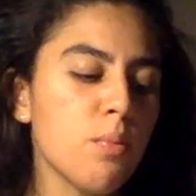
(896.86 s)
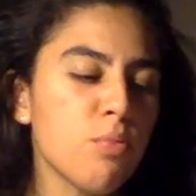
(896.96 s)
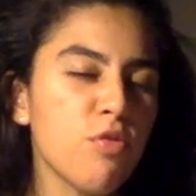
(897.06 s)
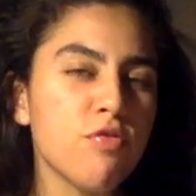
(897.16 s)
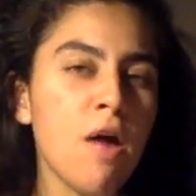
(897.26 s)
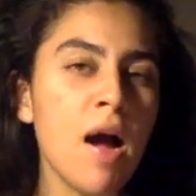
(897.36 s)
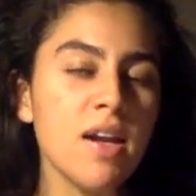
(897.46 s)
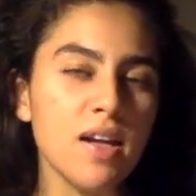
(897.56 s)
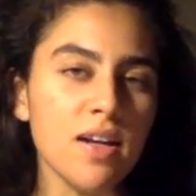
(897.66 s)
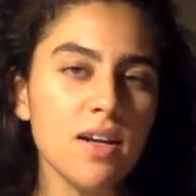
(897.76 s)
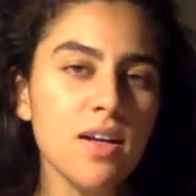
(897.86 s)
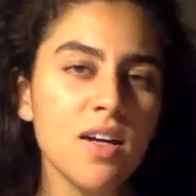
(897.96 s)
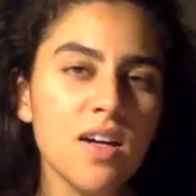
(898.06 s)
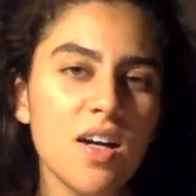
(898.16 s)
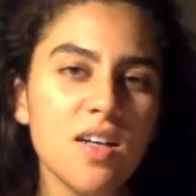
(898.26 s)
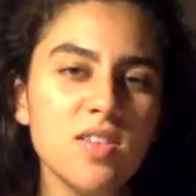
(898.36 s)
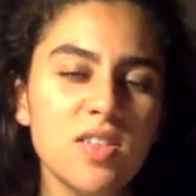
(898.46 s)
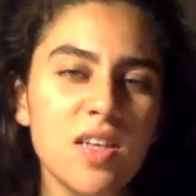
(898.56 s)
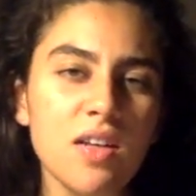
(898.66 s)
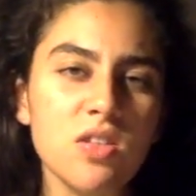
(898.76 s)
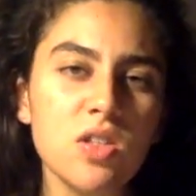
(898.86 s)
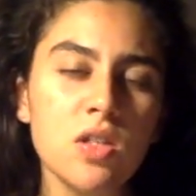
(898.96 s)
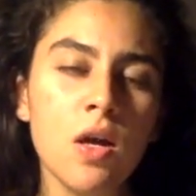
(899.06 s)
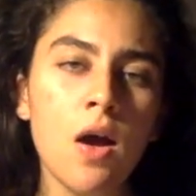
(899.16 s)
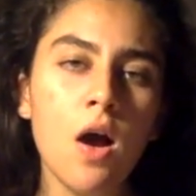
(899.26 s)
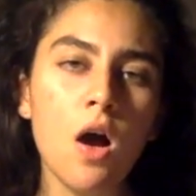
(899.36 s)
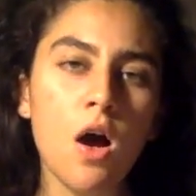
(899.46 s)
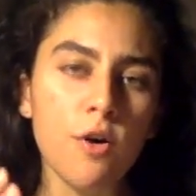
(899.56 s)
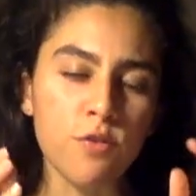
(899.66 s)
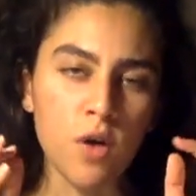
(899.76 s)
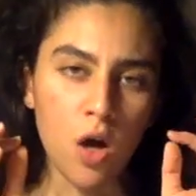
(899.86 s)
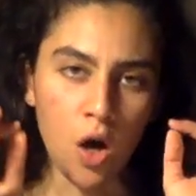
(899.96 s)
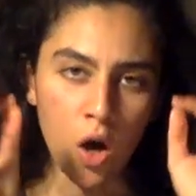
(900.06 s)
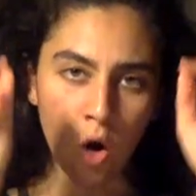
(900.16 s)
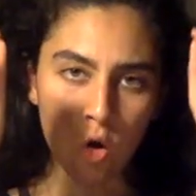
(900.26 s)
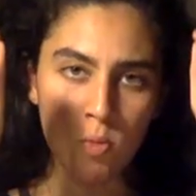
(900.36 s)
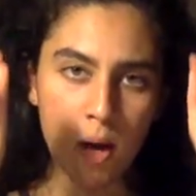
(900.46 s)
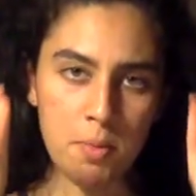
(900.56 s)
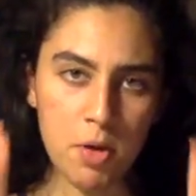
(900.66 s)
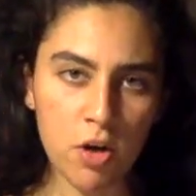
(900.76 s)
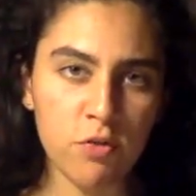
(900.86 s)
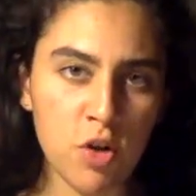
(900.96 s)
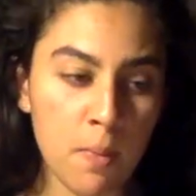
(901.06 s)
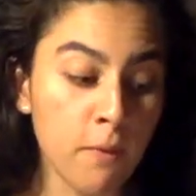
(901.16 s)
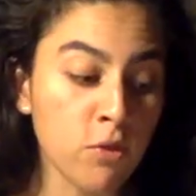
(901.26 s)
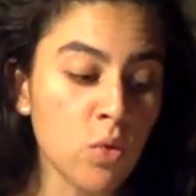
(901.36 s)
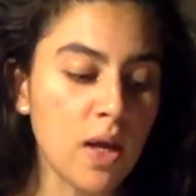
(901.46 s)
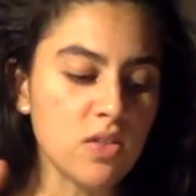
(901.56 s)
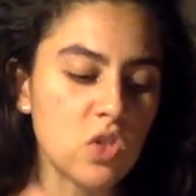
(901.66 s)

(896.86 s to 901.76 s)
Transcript: provided a sense of home, I'm hearing for a number of you, and